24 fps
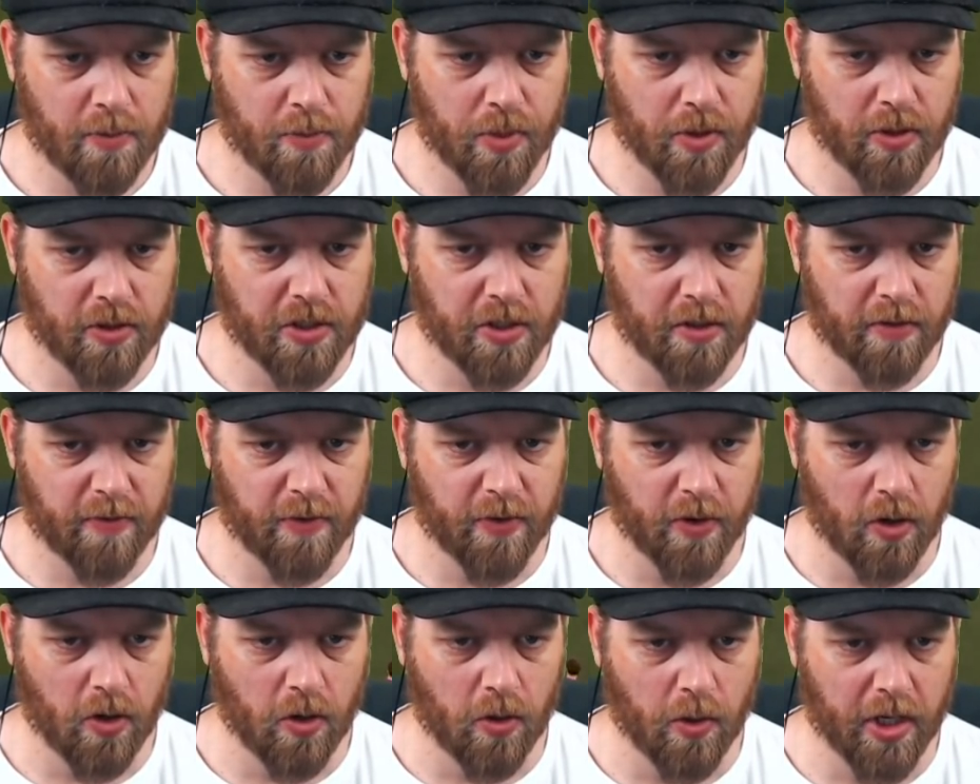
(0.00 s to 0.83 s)
Pushing
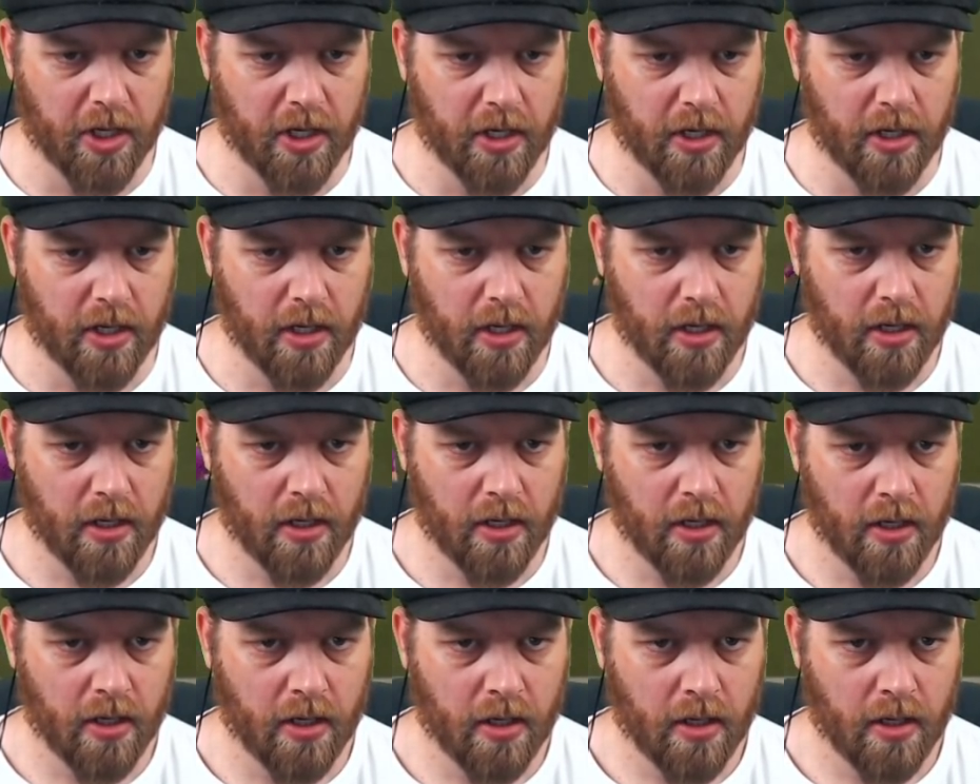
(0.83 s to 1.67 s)
forward.
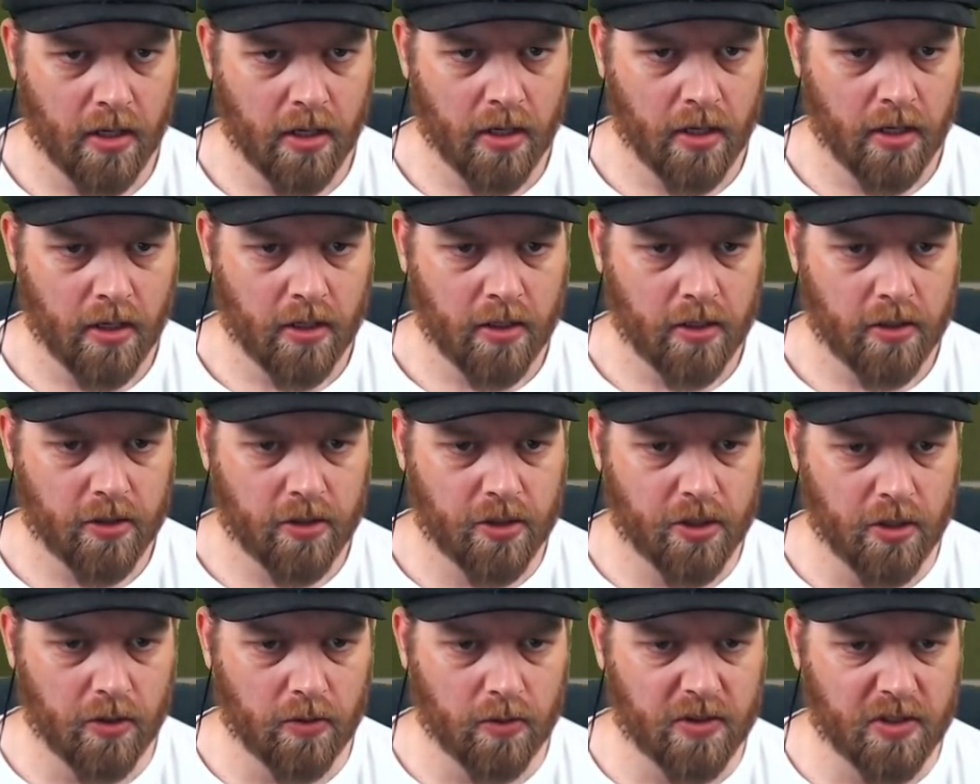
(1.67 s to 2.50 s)

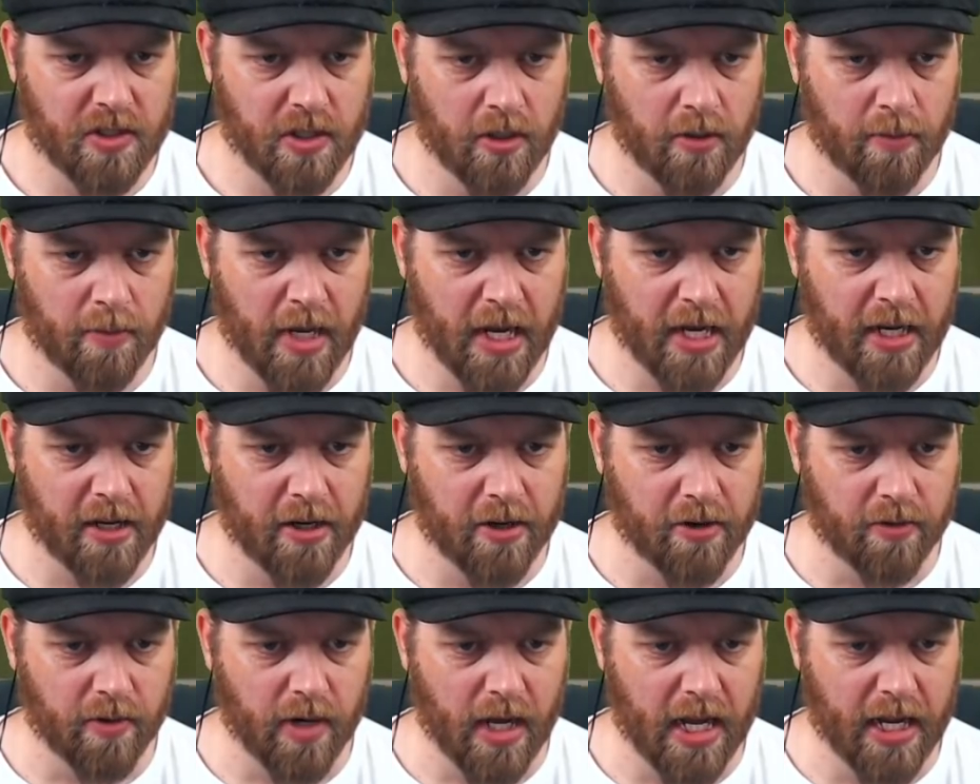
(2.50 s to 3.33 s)
Schultz not making
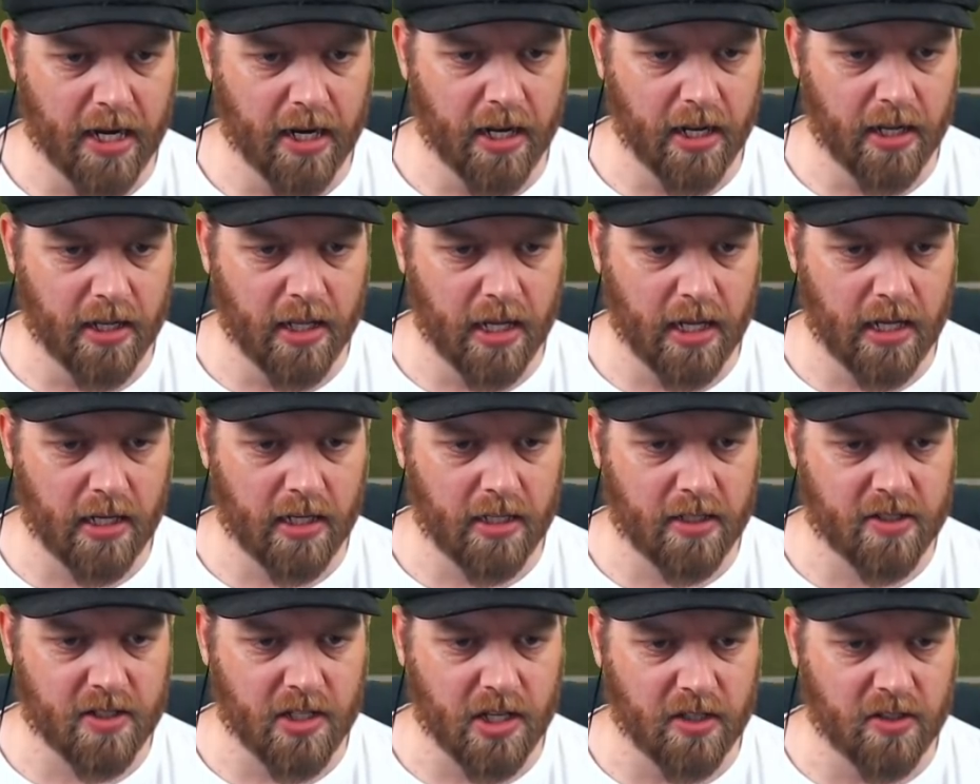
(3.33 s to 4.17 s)
a run, and that
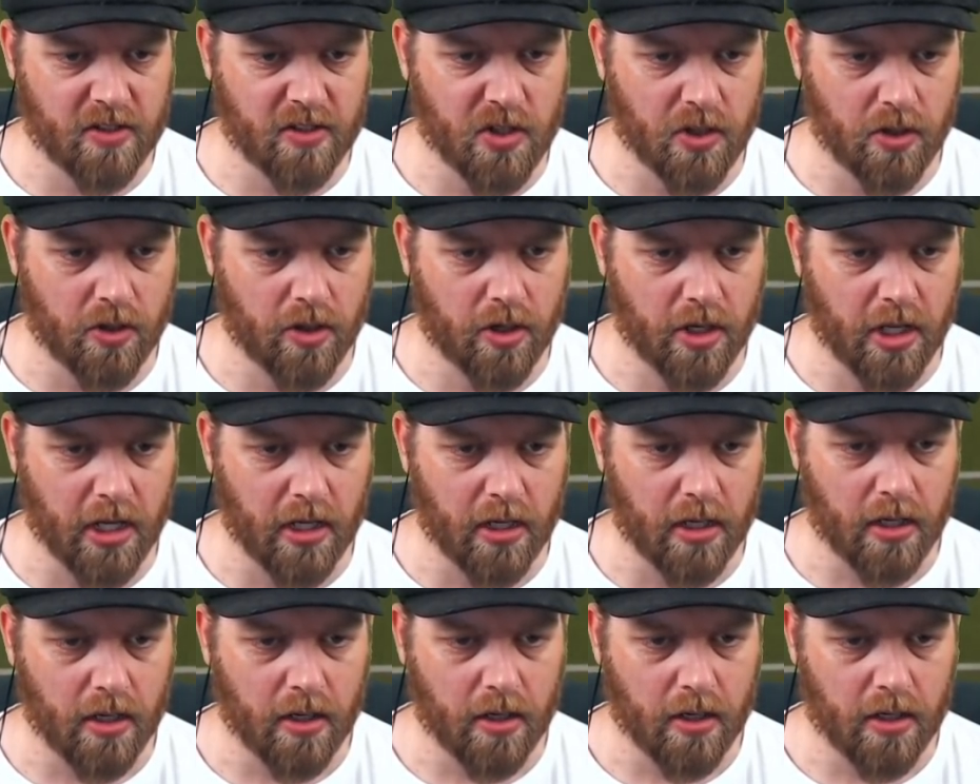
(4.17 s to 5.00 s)
is concerning
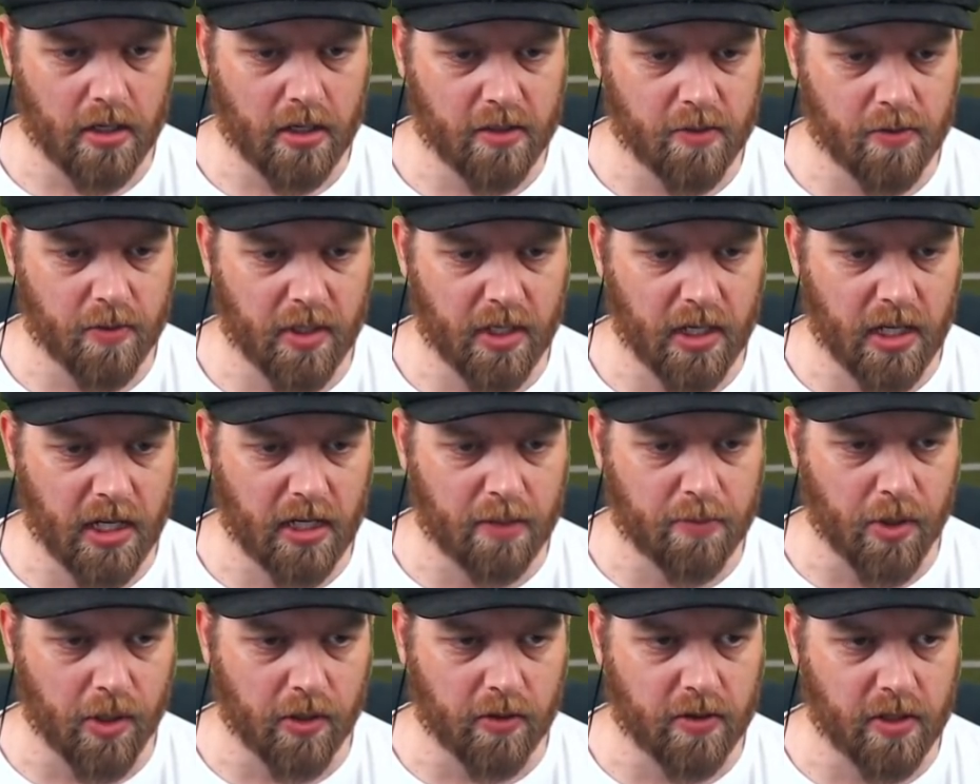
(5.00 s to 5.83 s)
because we
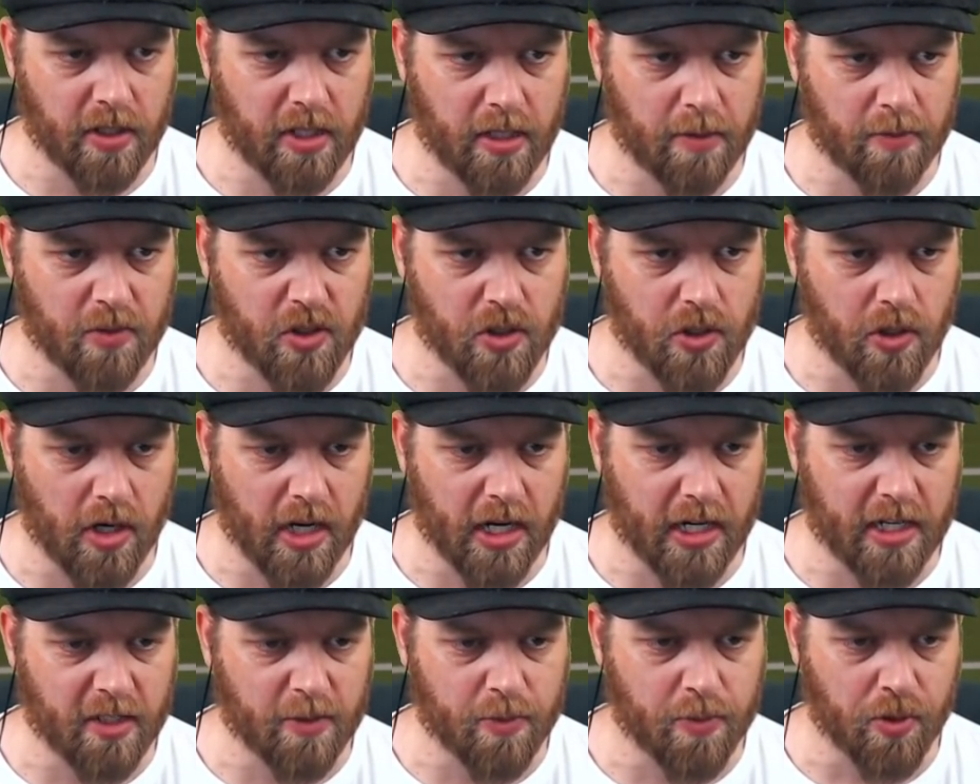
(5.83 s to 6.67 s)
need both of them
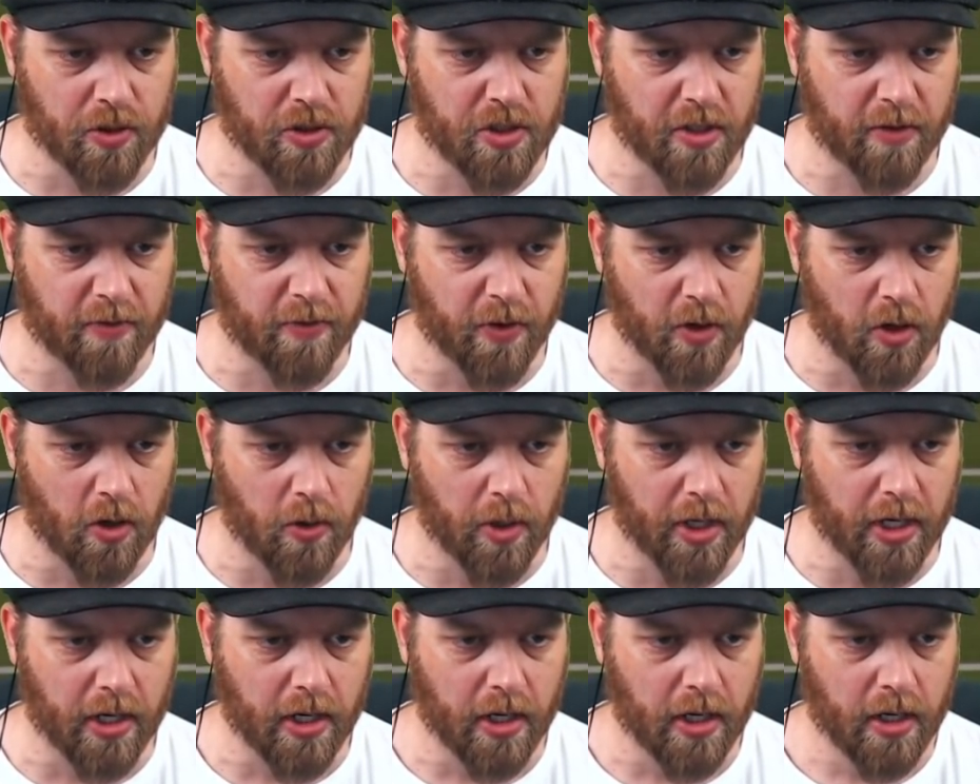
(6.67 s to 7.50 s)
strikers pushing
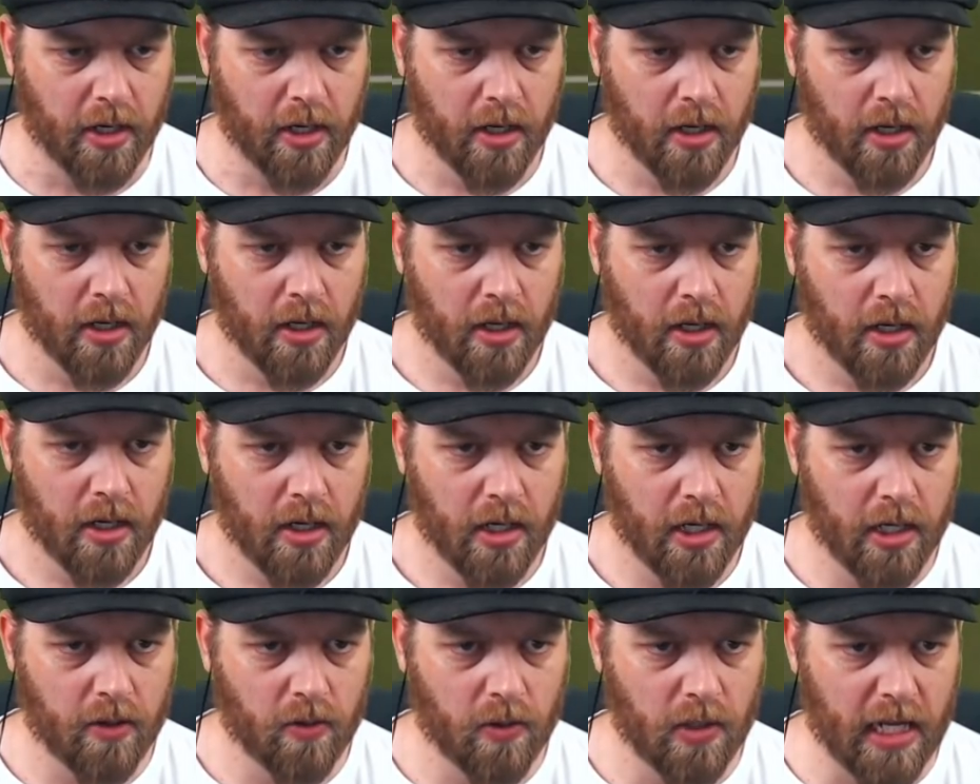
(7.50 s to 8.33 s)
forward.
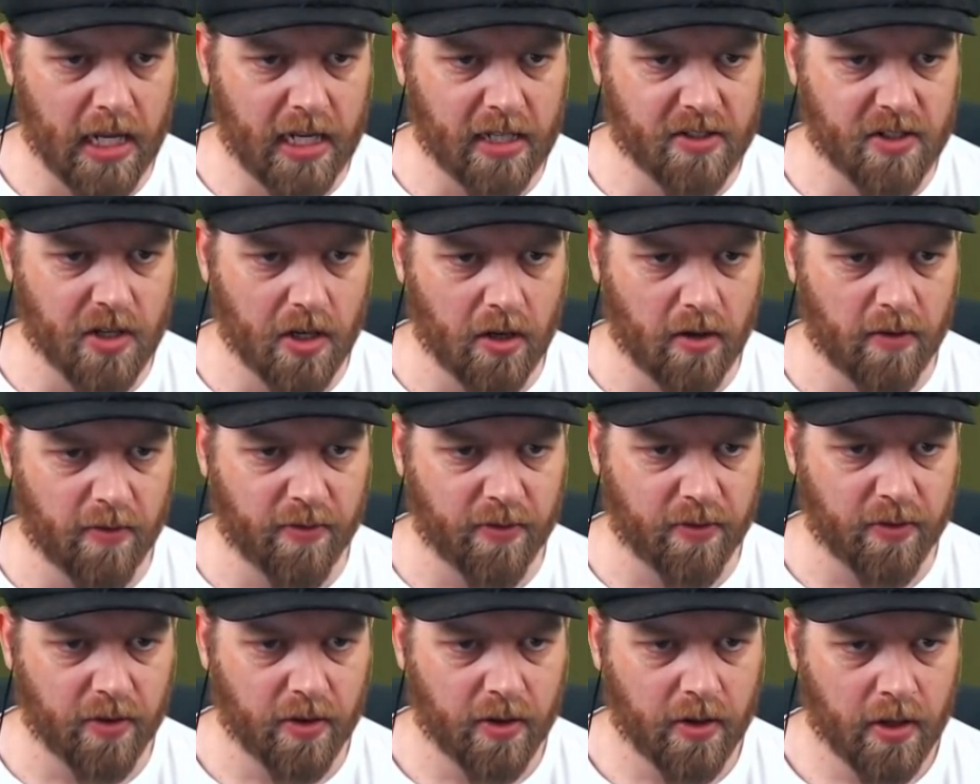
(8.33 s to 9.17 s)
Nil lays off.